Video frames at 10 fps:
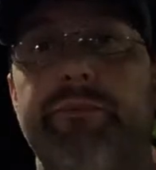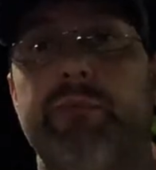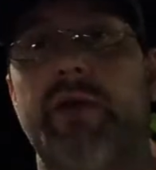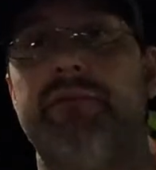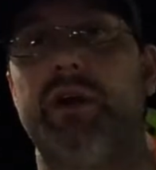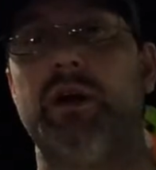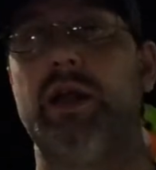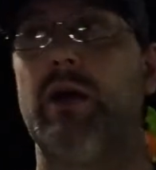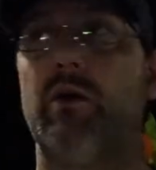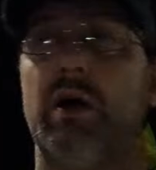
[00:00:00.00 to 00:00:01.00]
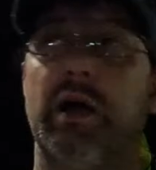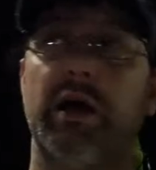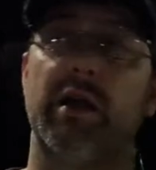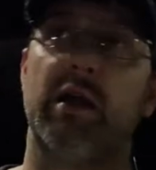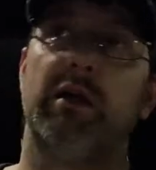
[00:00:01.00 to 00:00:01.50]
I figured out how
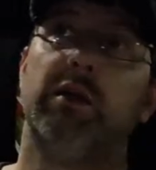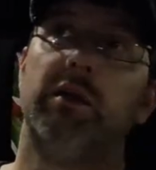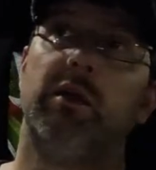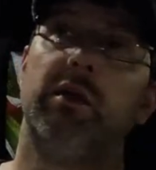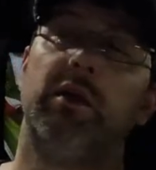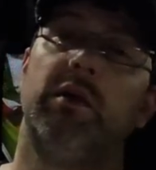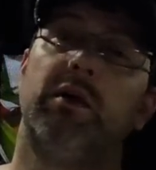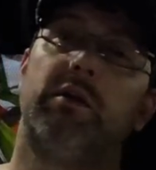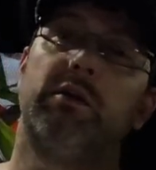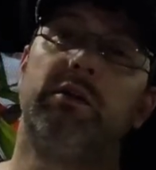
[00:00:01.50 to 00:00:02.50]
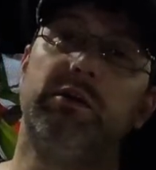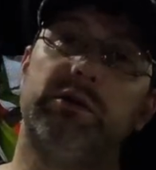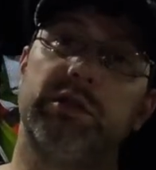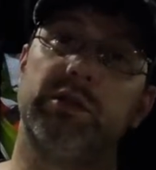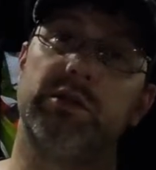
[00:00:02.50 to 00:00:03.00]
to
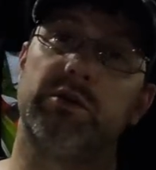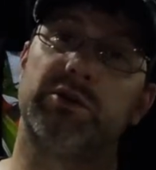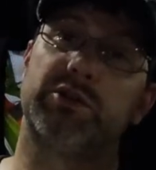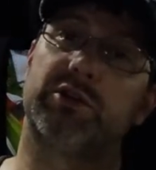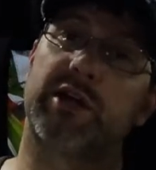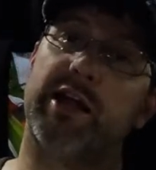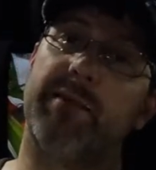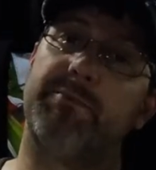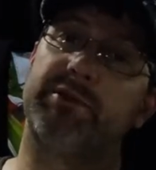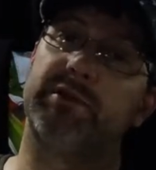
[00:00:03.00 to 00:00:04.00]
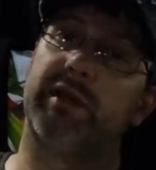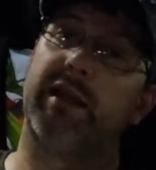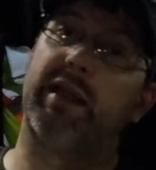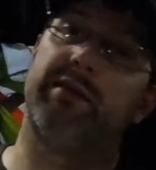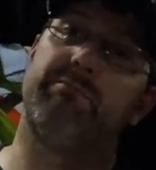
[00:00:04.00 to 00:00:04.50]
loosen those straps
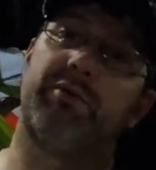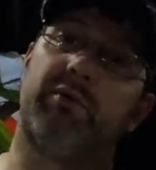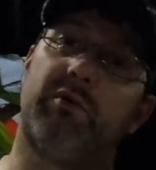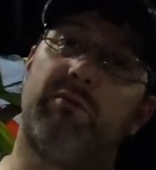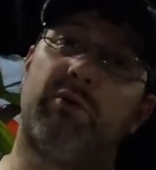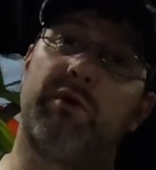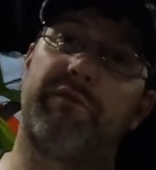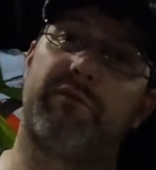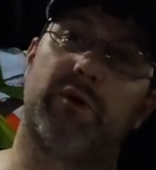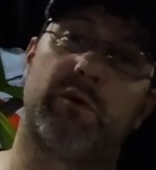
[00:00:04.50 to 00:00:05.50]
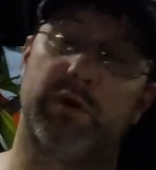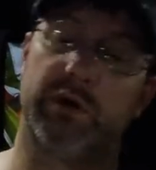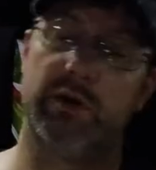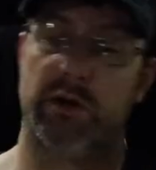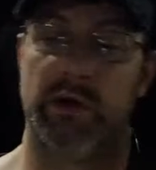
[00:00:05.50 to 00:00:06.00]
and pull more
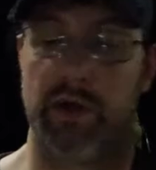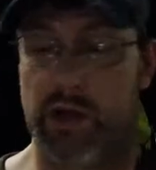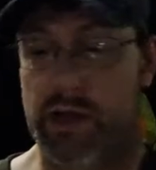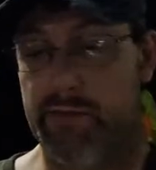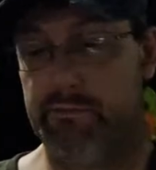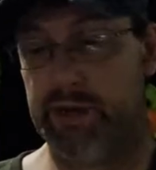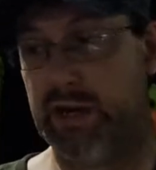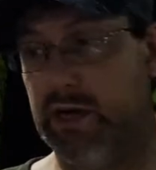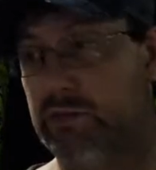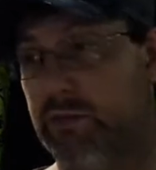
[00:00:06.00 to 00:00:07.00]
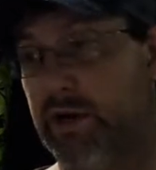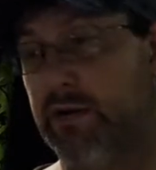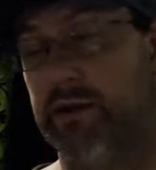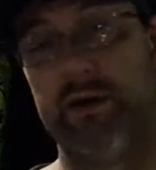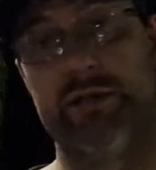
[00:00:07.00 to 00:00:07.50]
forward. But it is
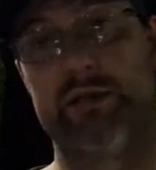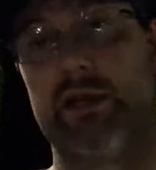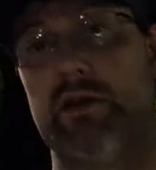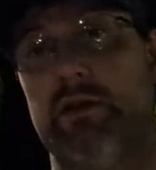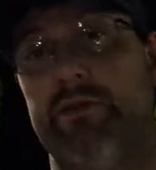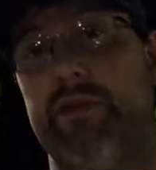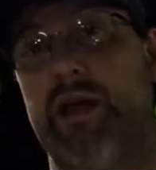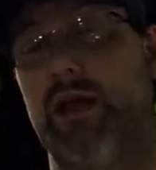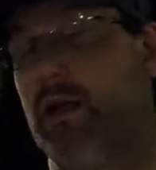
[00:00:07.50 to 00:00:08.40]
weird. There's still not.